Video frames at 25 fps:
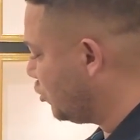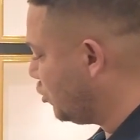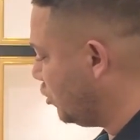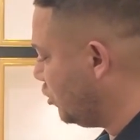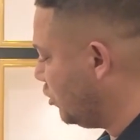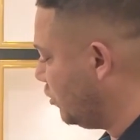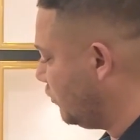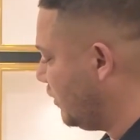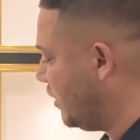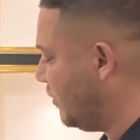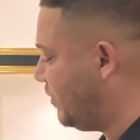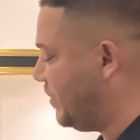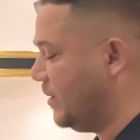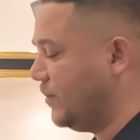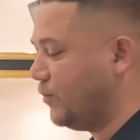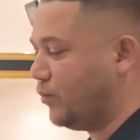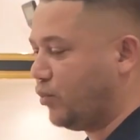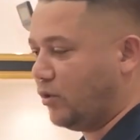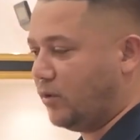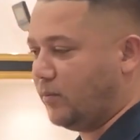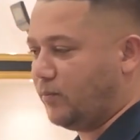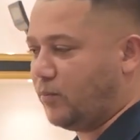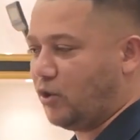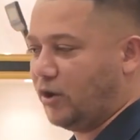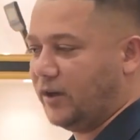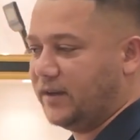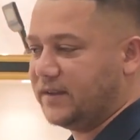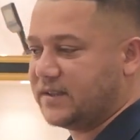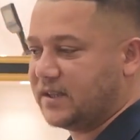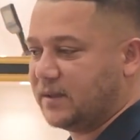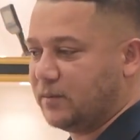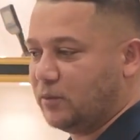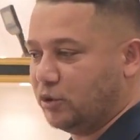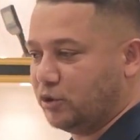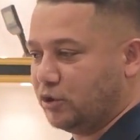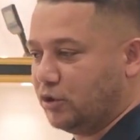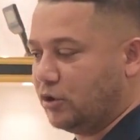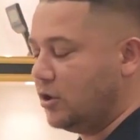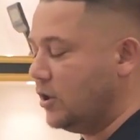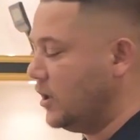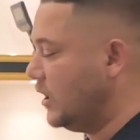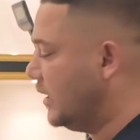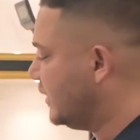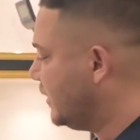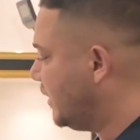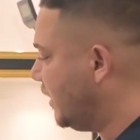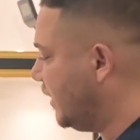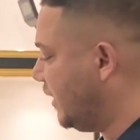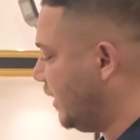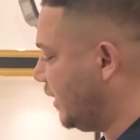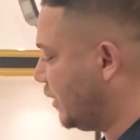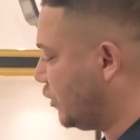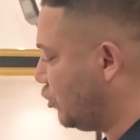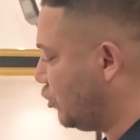Scan mode, and Pinpointer mode.